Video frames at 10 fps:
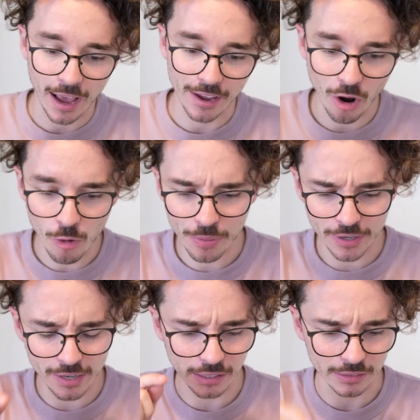I hope
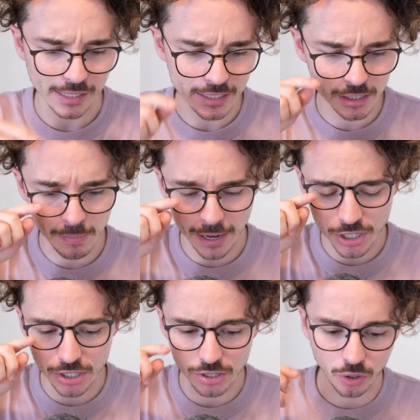that it at least
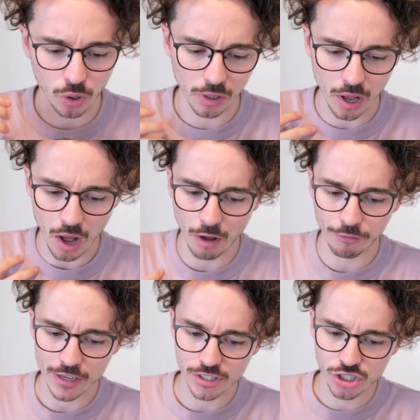matches the color
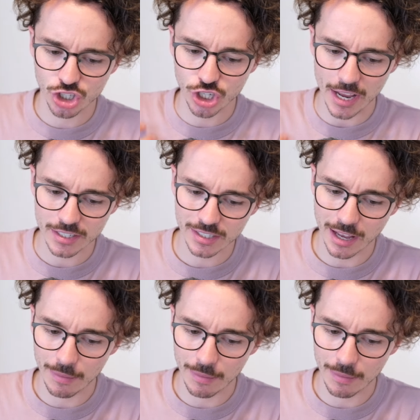of his chest.